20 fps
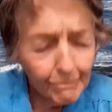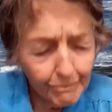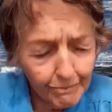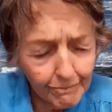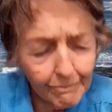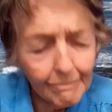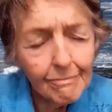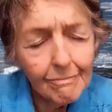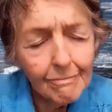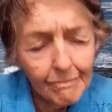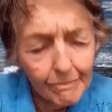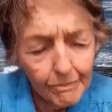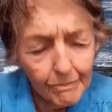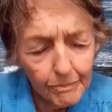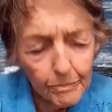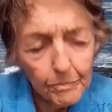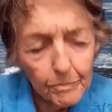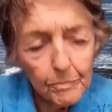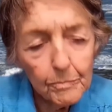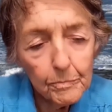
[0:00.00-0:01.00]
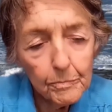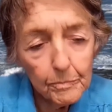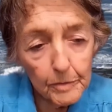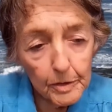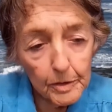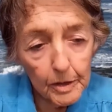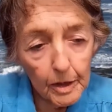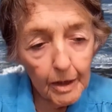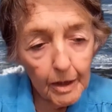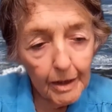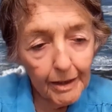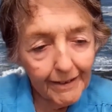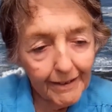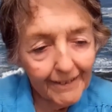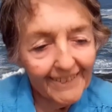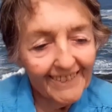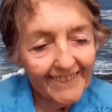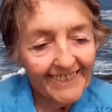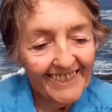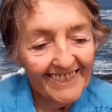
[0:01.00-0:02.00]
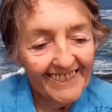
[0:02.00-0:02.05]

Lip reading: Eventually, they focus on